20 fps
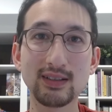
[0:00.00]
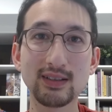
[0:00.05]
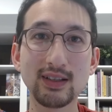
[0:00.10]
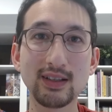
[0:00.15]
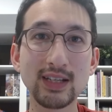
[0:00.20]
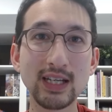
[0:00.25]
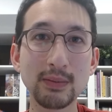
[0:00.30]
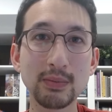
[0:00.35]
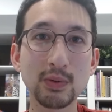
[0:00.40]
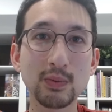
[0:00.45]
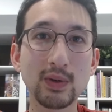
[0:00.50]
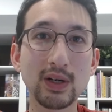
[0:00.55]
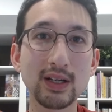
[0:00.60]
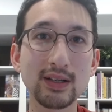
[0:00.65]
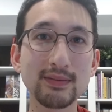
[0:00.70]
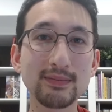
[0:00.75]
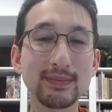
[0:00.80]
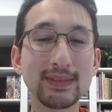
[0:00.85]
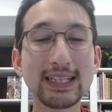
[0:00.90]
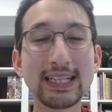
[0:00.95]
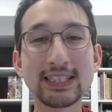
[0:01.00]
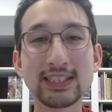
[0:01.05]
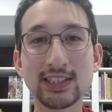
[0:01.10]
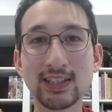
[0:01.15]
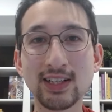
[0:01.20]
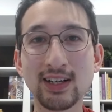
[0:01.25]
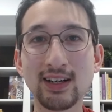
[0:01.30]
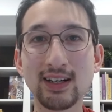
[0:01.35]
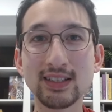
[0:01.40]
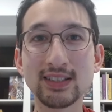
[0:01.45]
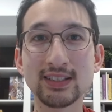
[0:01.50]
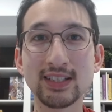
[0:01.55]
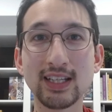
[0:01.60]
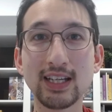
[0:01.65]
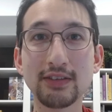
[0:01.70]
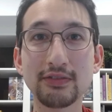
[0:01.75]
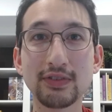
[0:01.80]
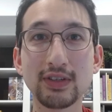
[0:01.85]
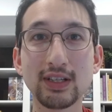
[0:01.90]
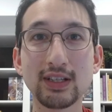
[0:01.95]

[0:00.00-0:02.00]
Number one, it's a con save.